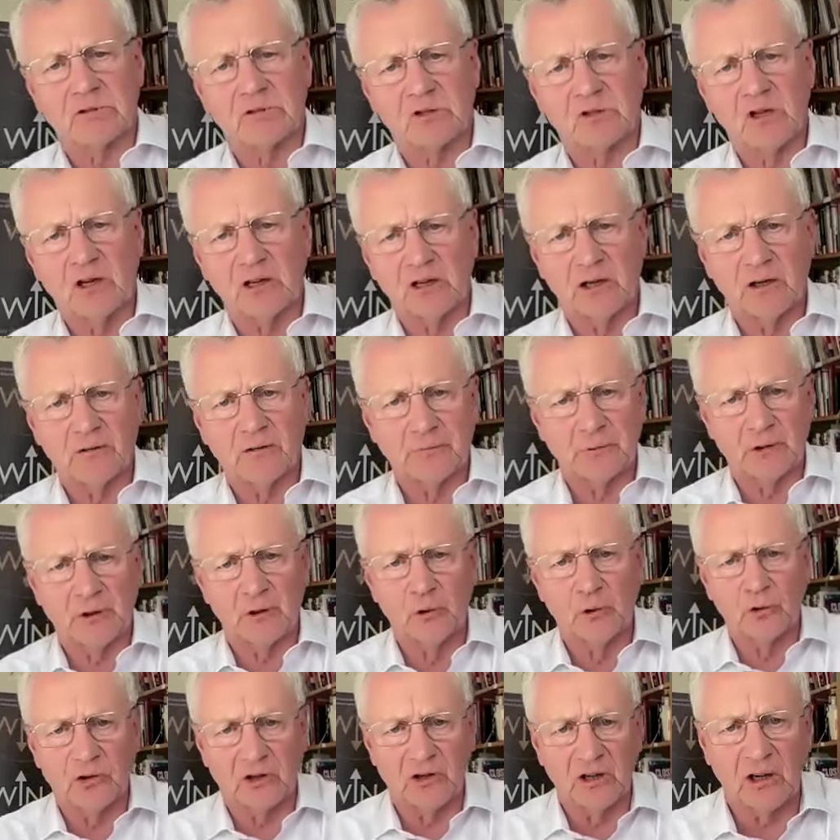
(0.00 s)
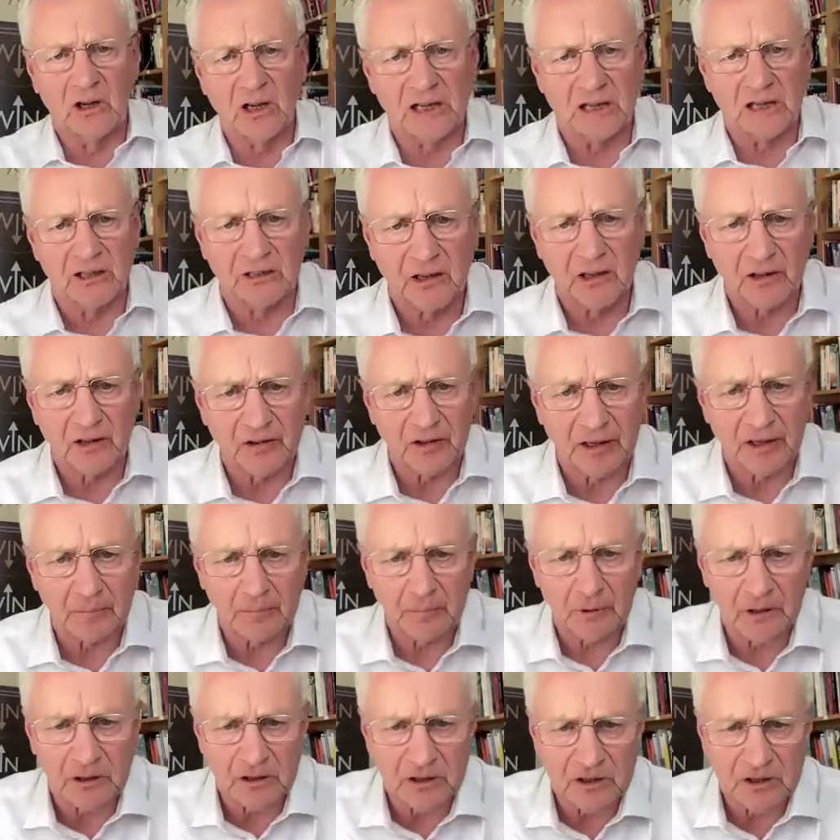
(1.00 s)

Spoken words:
starting off with Northern Ireland, I think,